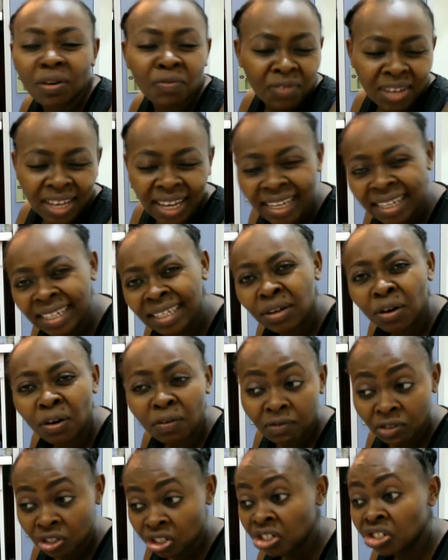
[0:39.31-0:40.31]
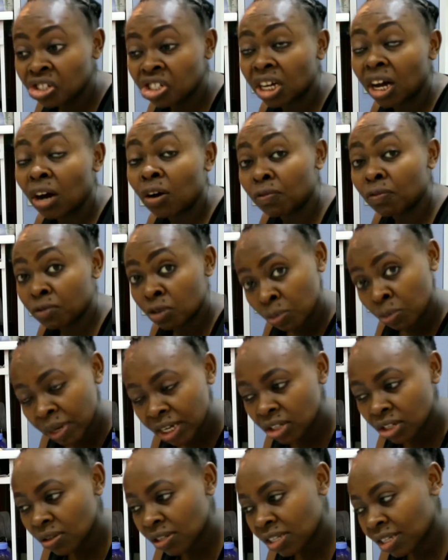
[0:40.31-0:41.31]
garlic, of ginger, of
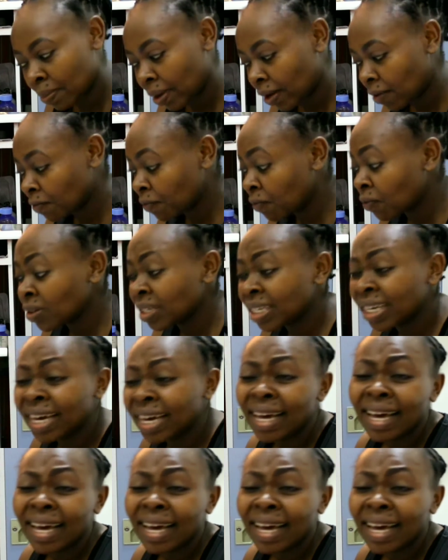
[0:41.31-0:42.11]
tomatoes in my food,